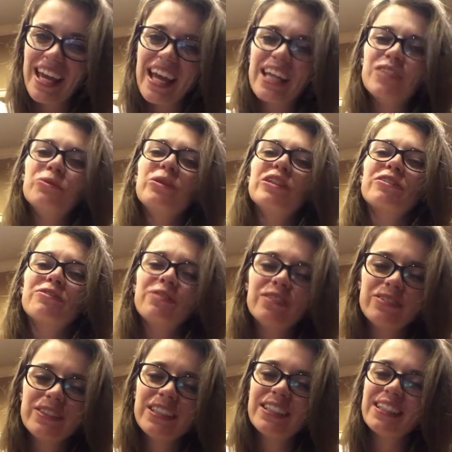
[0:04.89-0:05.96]
and we're
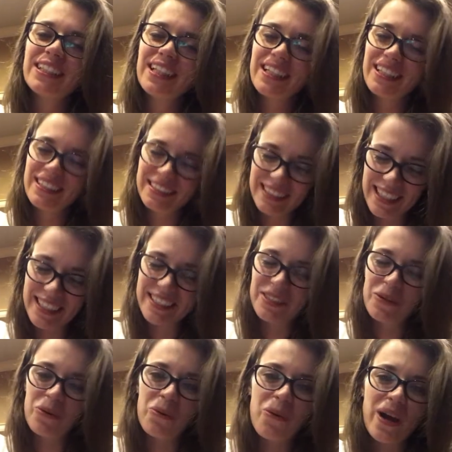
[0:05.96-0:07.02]
15 days
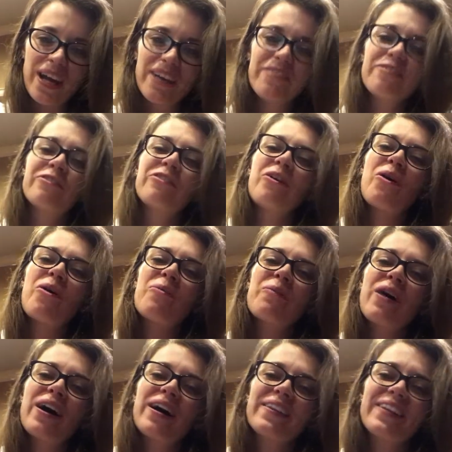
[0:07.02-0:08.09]
away from
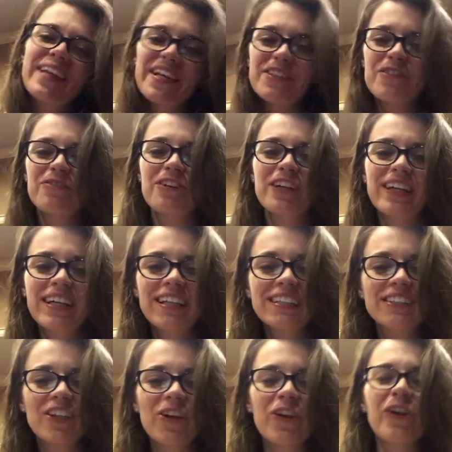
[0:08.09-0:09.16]
the end of our
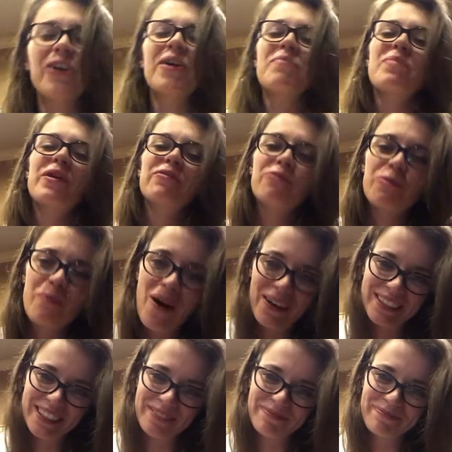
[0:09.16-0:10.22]
Kickstarter campaign for Mox.